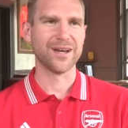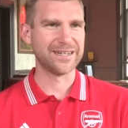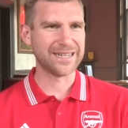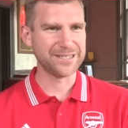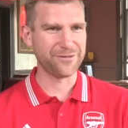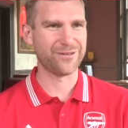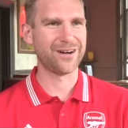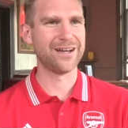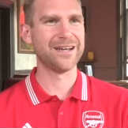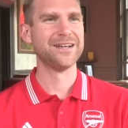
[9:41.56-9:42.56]

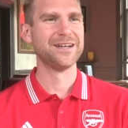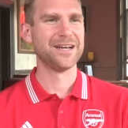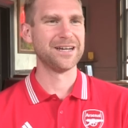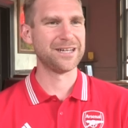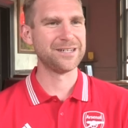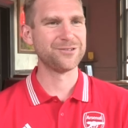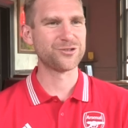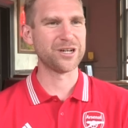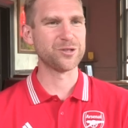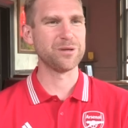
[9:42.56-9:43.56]
identify and then
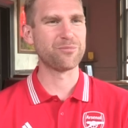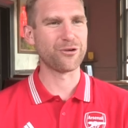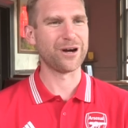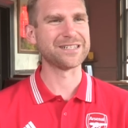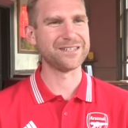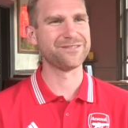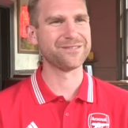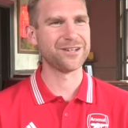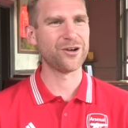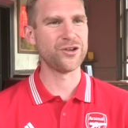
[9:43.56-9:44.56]
trying to be proactive,
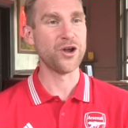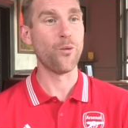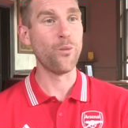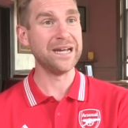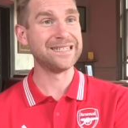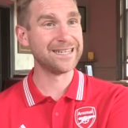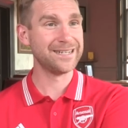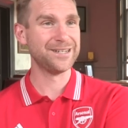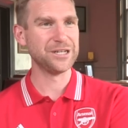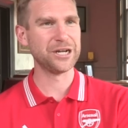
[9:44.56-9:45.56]
you know, not
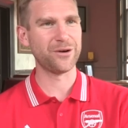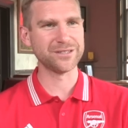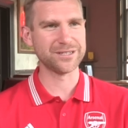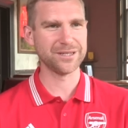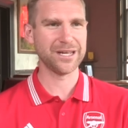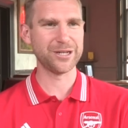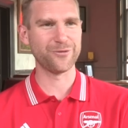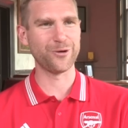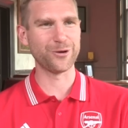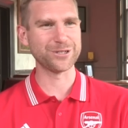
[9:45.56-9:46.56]
waiting, you know, until the end
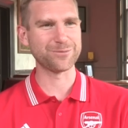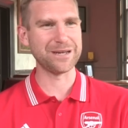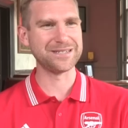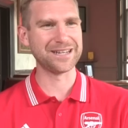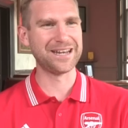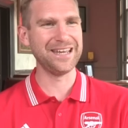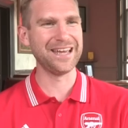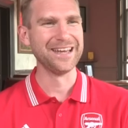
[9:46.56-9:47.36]
of August, basically.